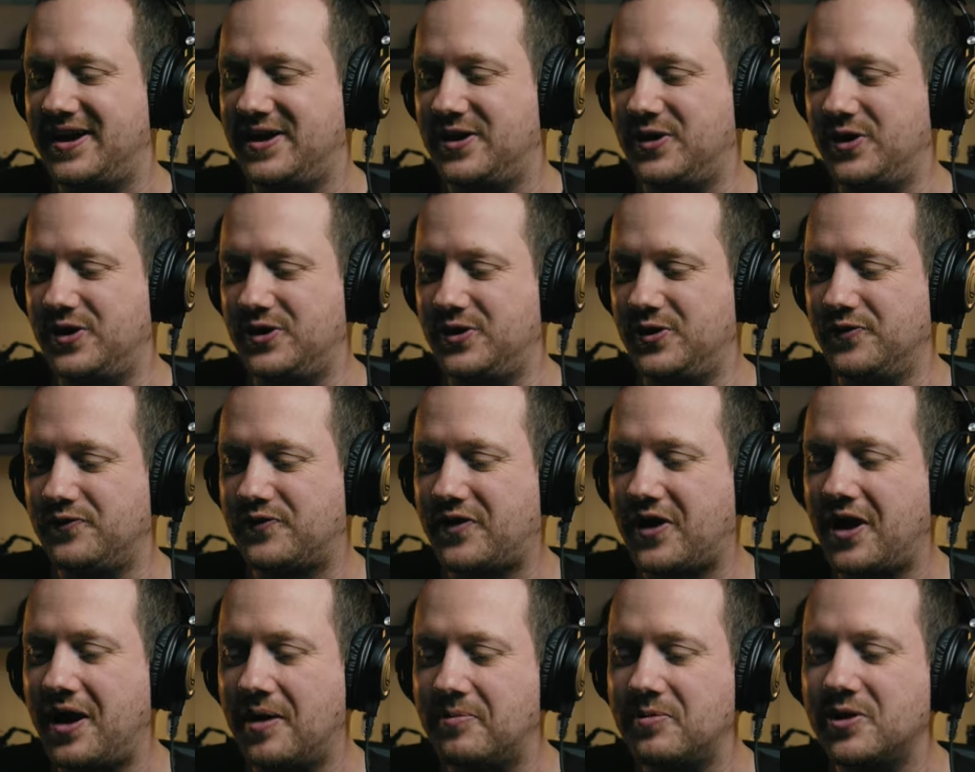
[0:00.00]

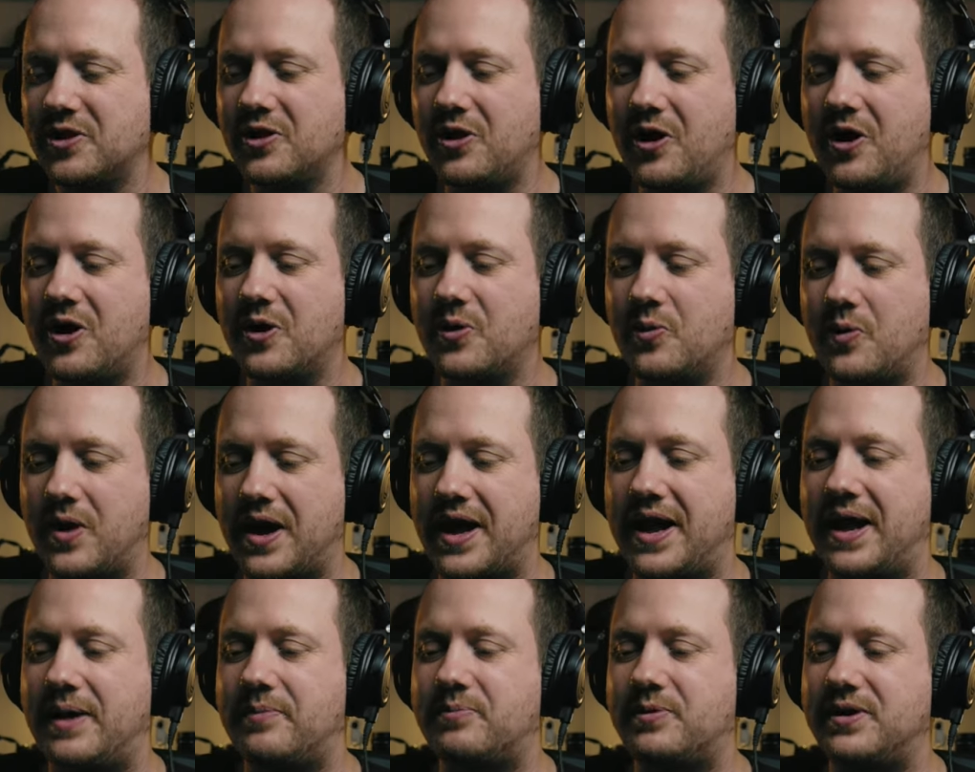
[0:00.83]
You've come a long
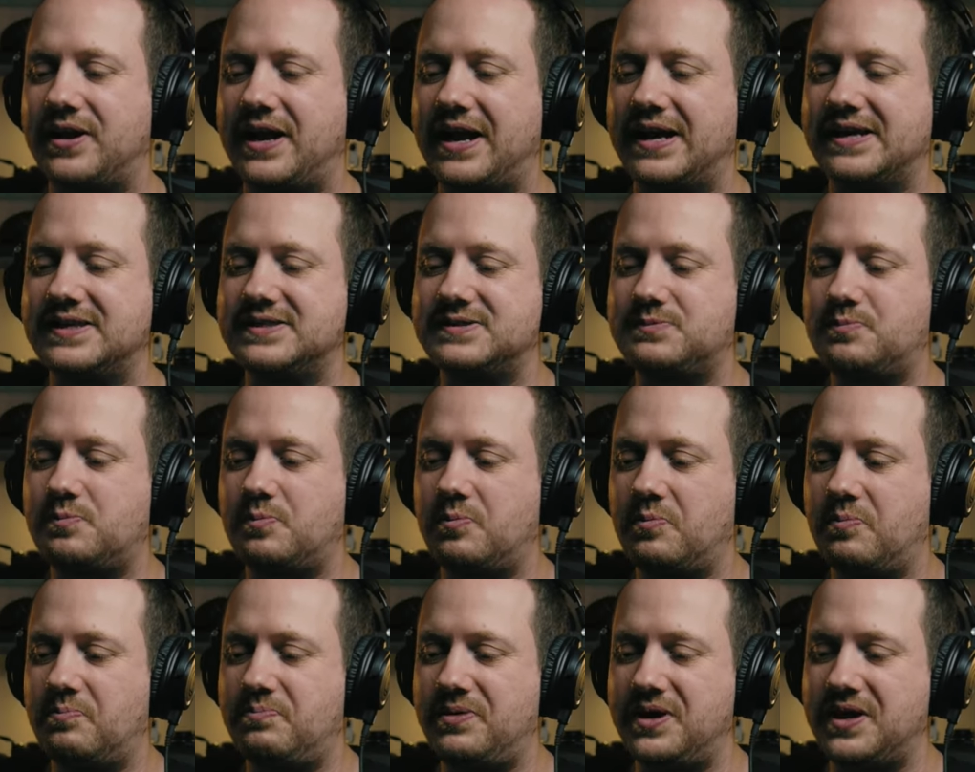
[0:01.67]
way, but has
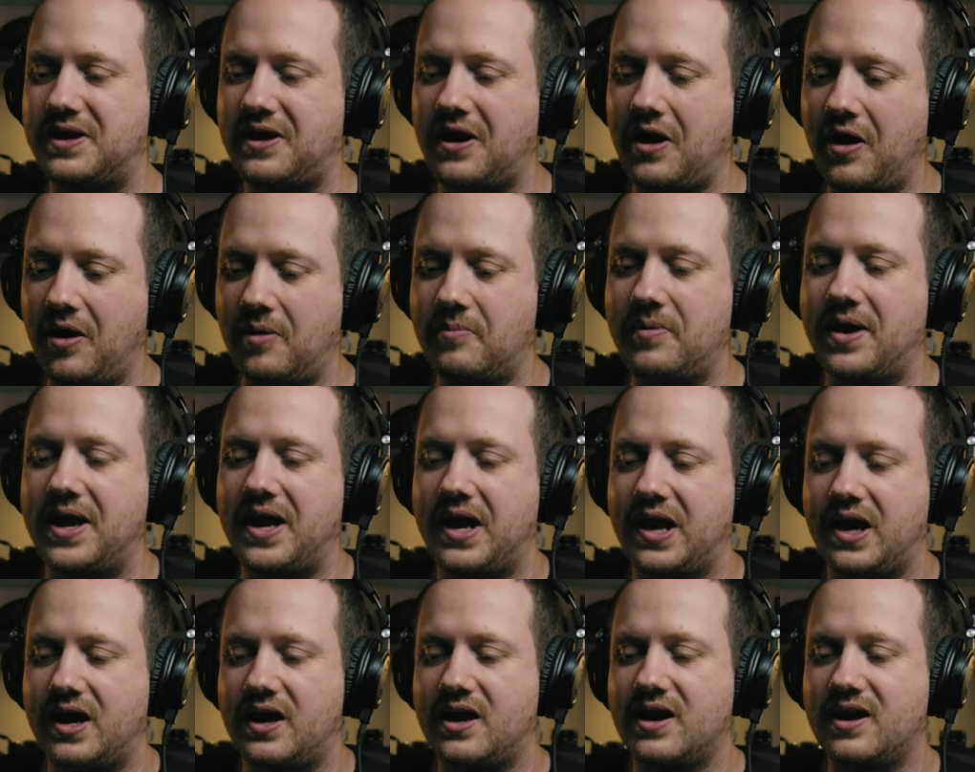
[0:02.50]

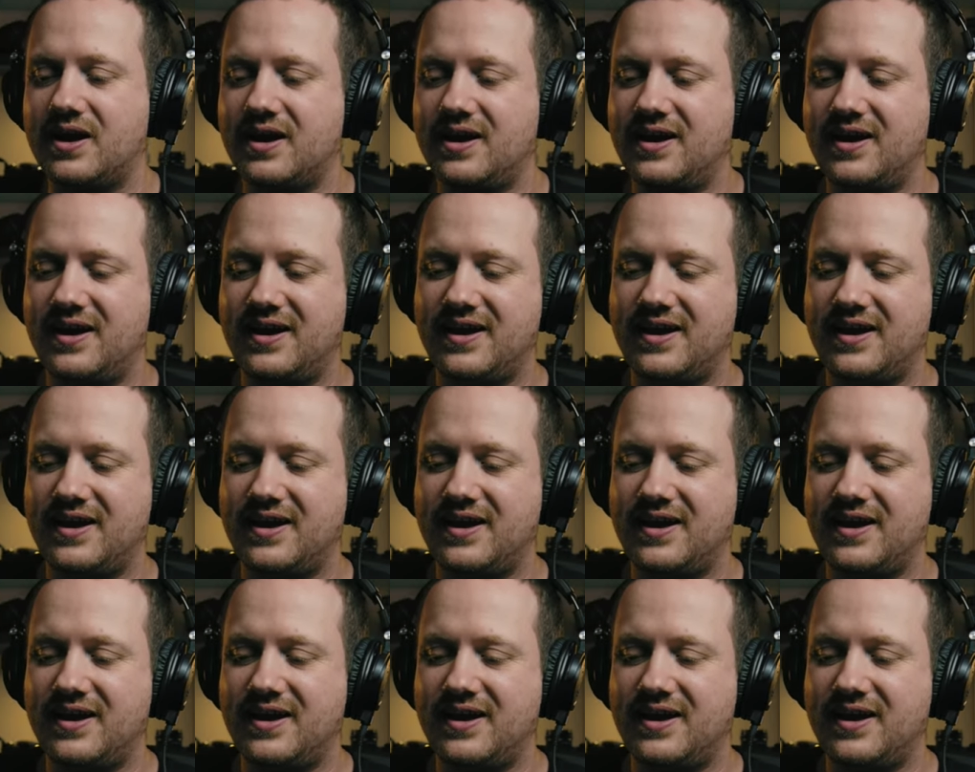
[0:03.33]
becoming